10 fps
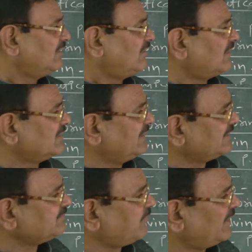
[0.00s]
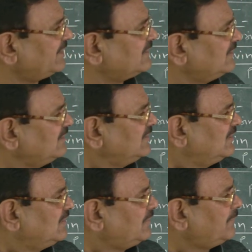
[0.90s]
or next point,
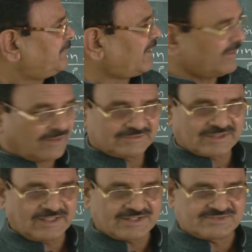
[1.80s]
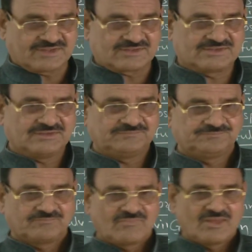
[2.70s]
biological research.
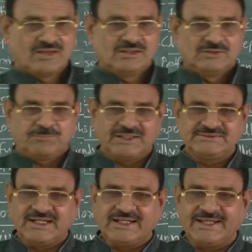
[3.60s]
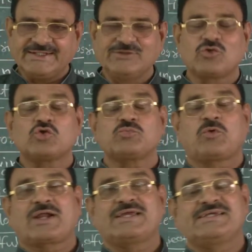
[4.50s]
Fungi like
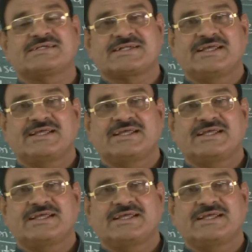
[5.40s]
neurospora yeast